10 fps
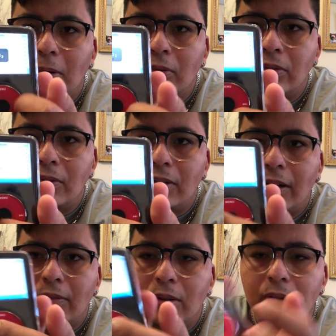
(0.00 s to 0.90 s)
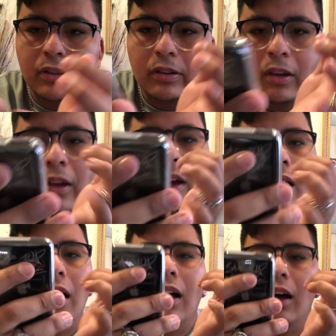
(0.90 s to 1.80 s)
most of it I've loaded.
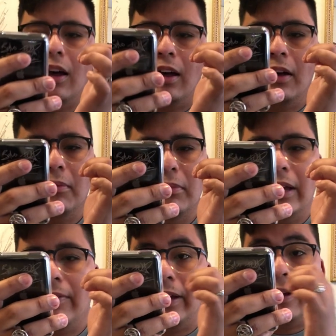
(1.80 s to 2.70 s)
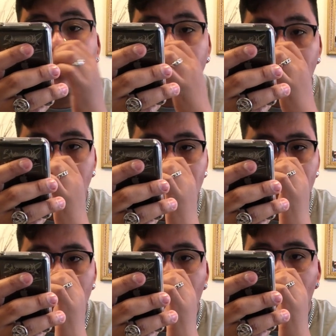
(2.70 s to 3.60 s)
Um, we have everything
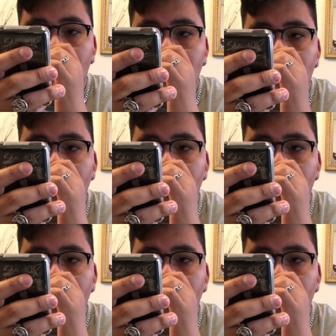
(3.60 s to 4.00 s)
from